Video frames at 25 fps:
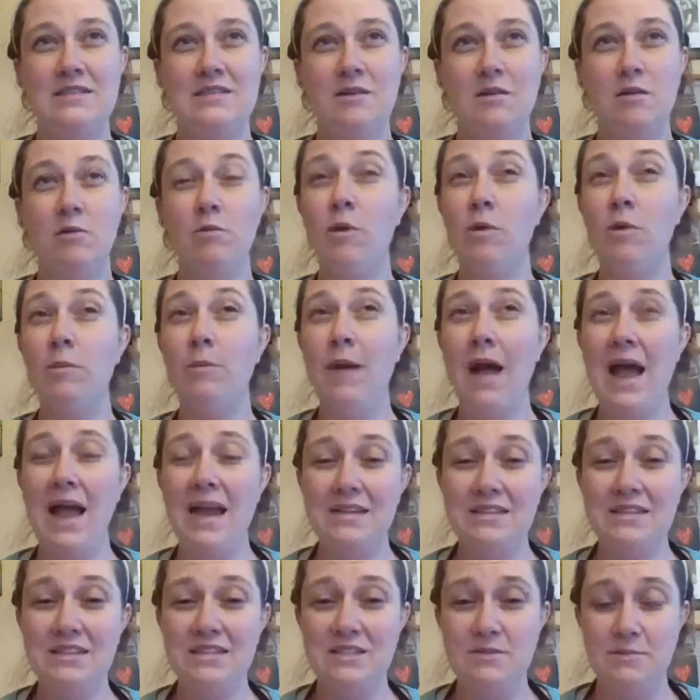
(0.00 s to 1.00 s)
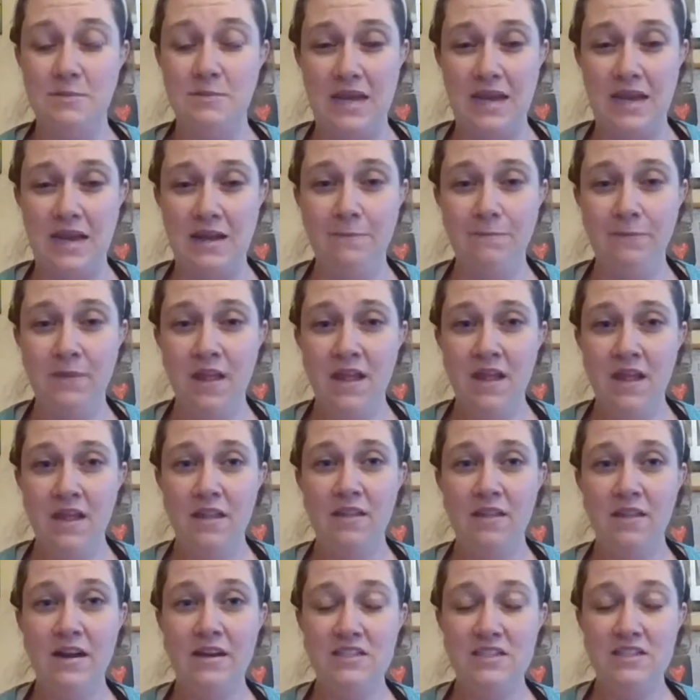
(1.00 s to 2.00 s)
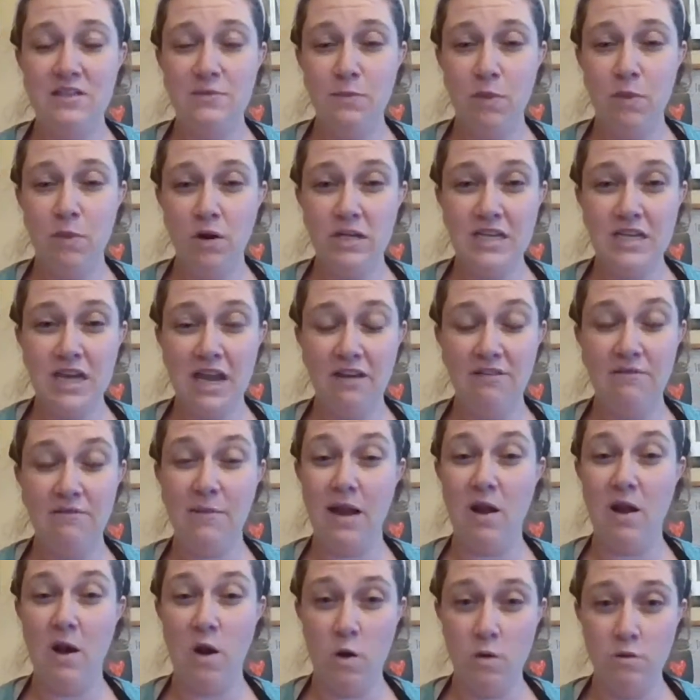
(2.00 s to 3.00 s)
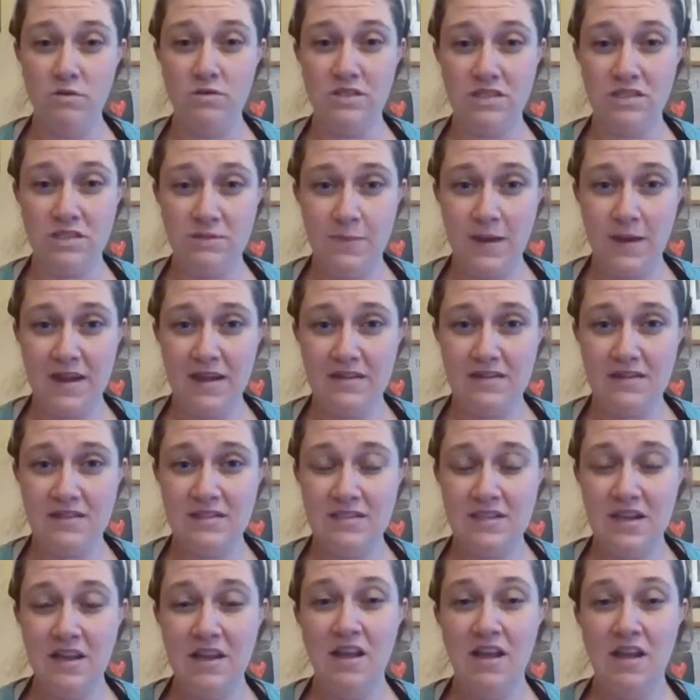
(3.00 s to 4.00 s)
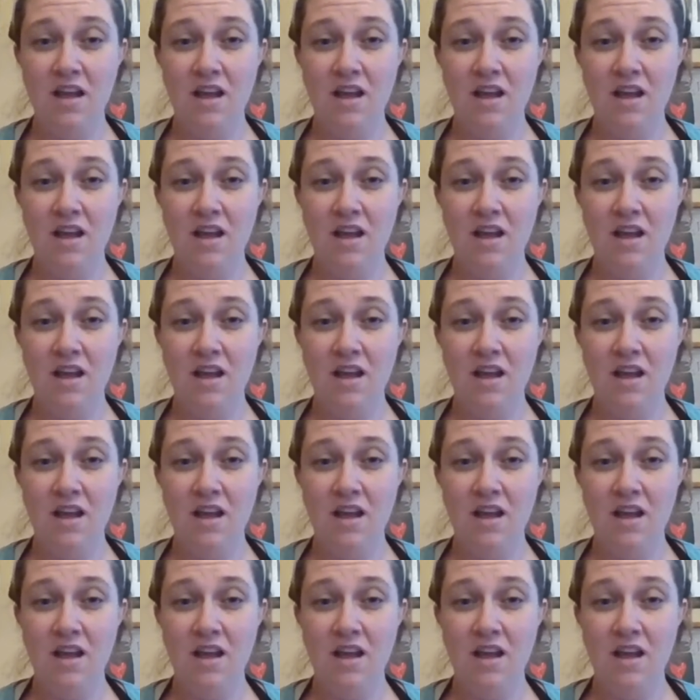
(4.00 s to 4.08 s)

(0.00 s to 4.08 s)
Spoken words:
reminds me that it's important to have my own space